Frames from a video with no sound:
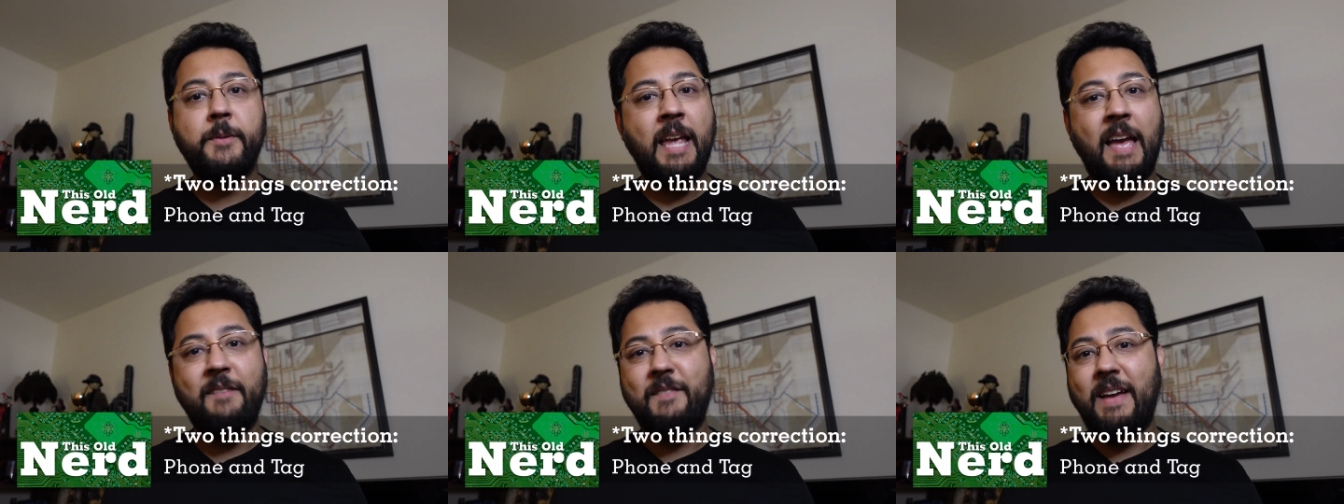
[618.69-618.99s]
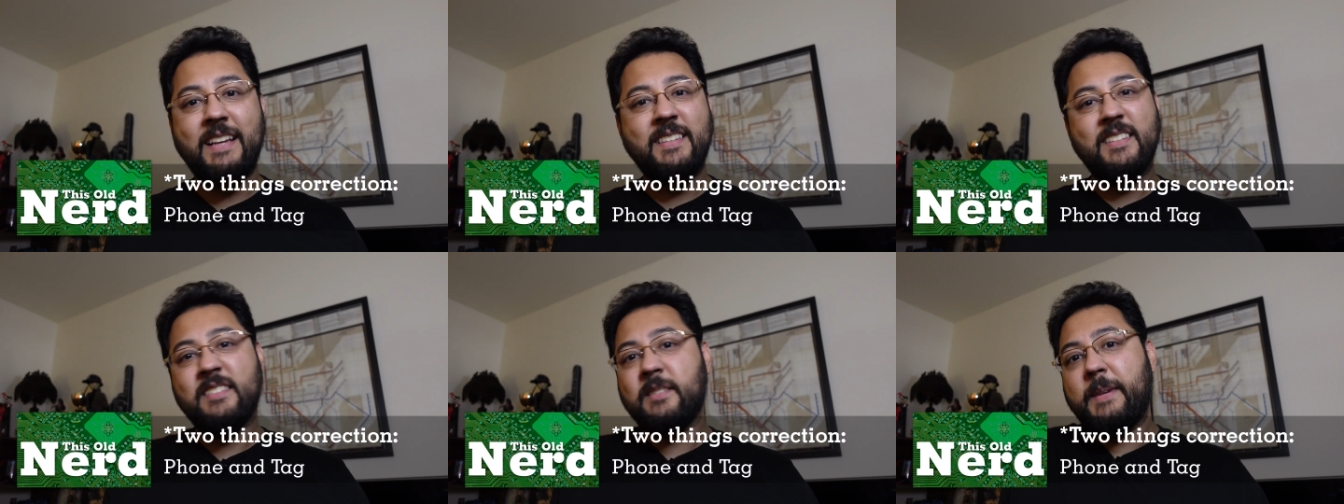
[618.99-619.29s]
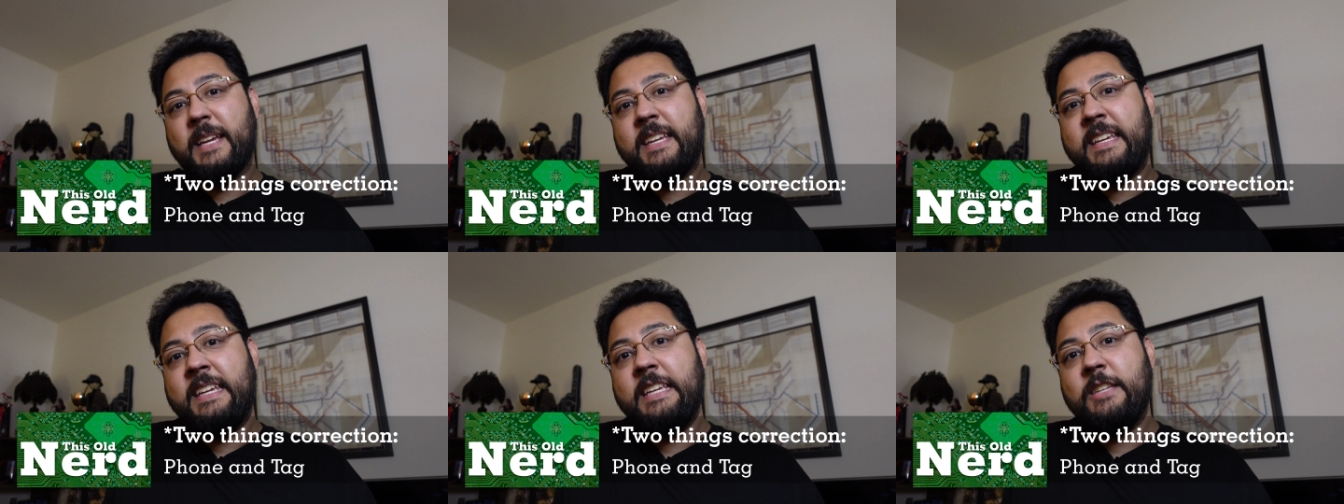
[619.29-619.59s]
you have access to
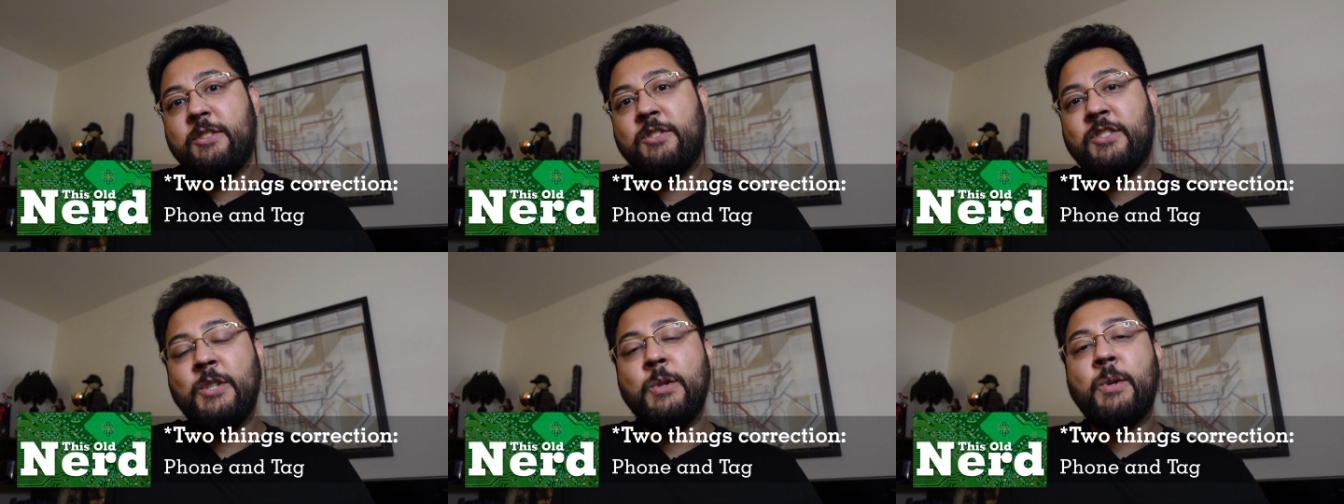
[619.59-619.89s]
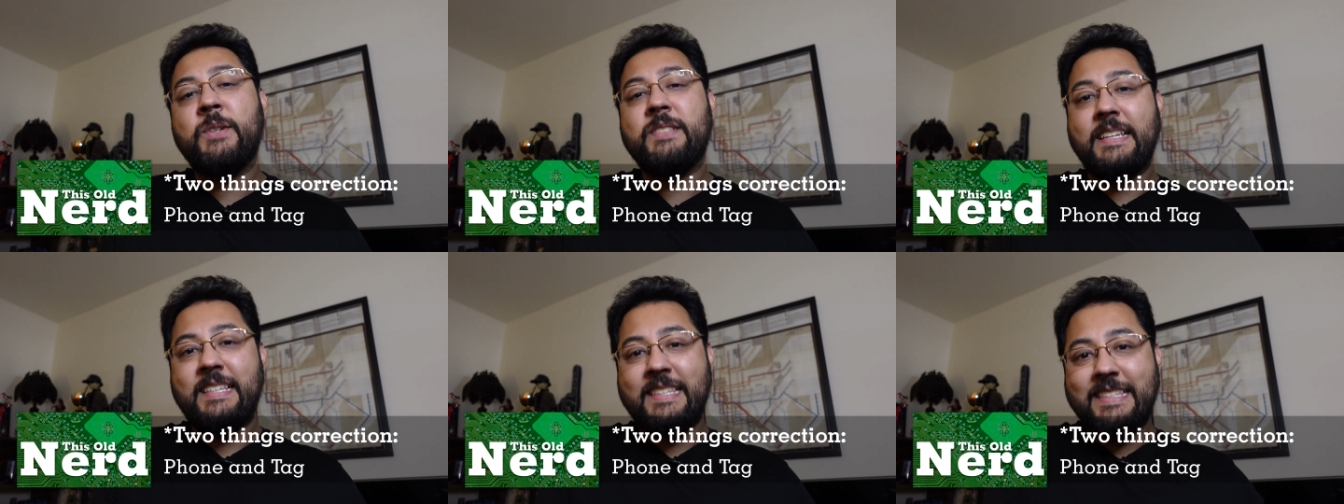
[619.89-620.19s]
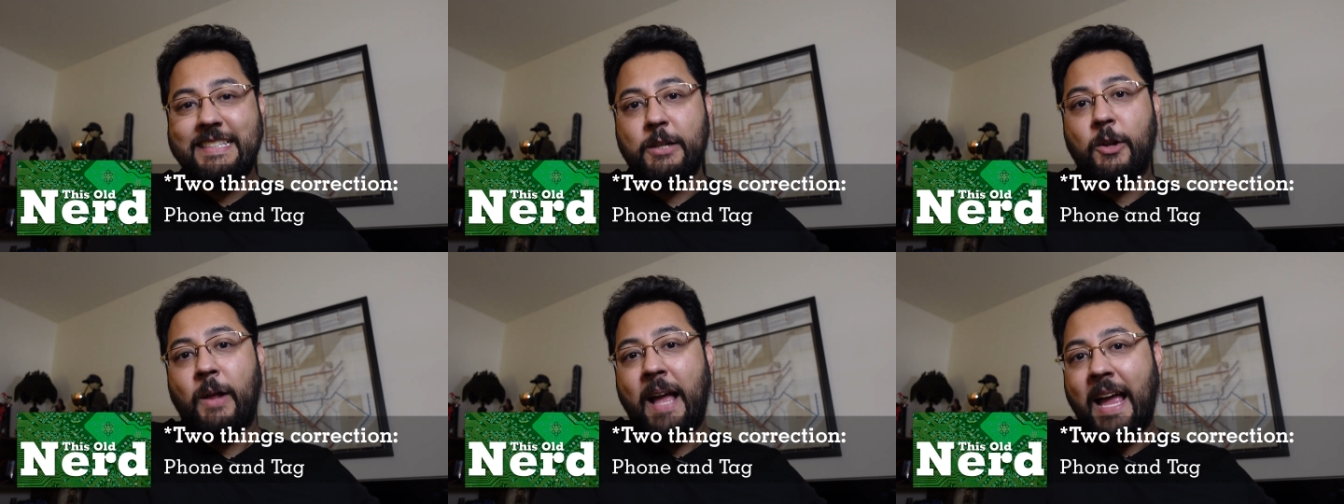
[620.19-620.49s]
my keys too, because I
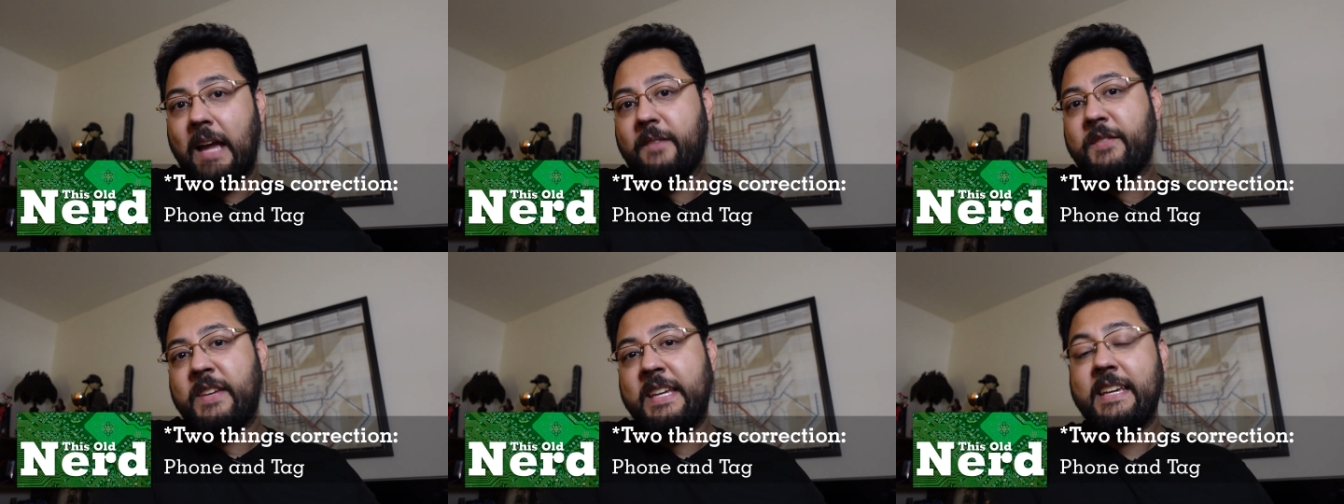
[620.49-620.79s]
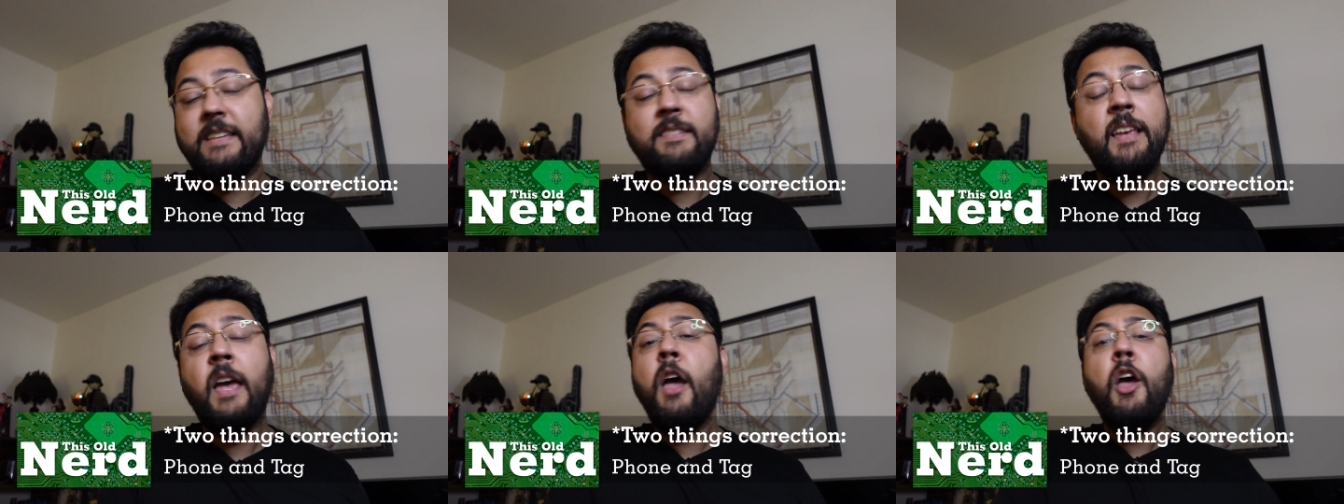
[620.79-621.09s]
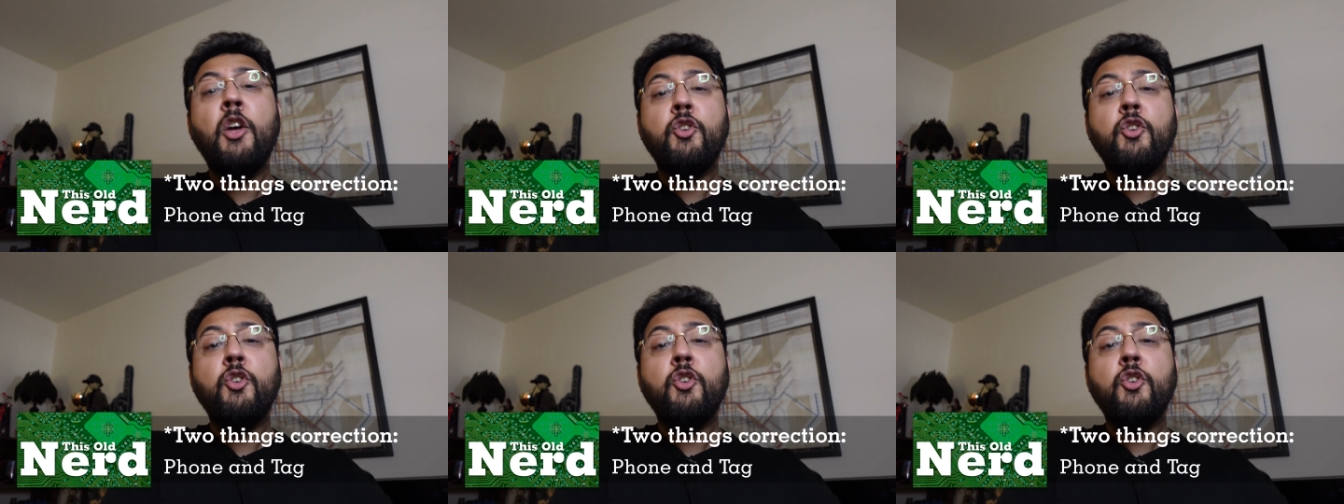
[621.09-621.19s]
still have keys.